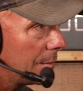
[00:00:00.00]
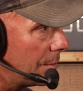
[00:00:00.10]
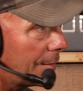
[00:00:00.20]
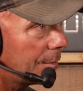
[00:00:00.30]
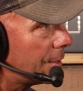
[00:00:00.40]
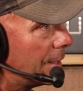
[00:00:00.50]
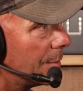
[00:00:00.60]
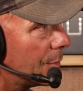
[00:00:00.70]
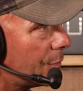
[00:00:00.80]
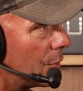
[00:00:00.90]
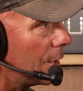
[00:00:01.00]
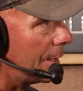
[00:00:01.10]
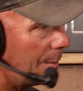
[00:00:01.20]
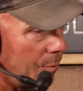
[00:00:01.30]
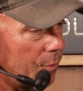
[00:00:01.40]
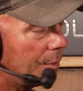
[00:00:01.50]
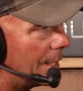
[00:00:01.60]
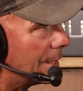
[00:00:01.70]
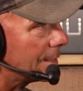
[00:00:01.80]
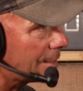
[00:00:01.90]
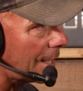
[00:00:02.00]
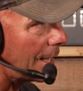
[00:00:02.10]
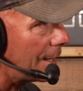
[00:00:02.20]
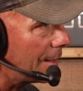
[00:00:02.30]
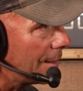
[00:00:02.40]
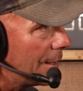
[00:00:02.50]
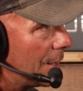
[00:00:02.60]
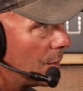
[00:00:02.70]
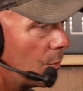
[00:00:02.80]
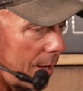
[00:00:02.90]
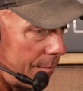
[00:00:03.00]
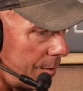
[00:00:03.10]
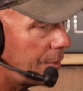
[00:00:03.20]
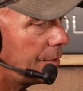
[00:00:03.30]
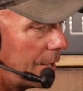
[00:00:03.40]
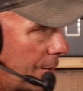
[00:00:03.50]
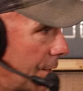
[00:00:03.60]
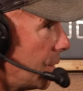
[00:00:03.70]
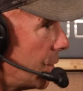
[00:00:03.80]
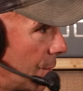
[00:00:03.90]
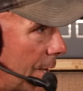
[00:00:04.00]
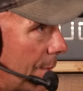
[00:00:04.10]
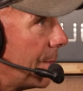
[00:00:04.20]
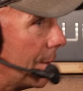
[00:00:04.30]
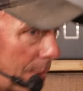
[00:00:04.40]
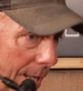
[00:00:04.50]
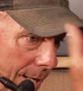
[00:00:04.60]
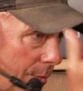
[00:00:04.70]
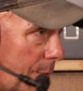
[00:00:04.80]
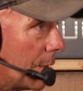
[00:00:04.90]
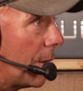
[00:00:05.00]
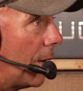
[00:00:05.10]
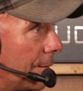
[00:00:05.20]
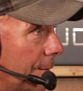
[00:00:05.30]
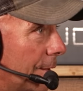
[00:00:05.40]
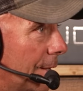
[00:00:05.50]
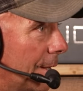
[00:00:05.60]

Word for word: never seen him before, and he moved in and stayed. Yeah. We have another deer that showed up that ran everyone off.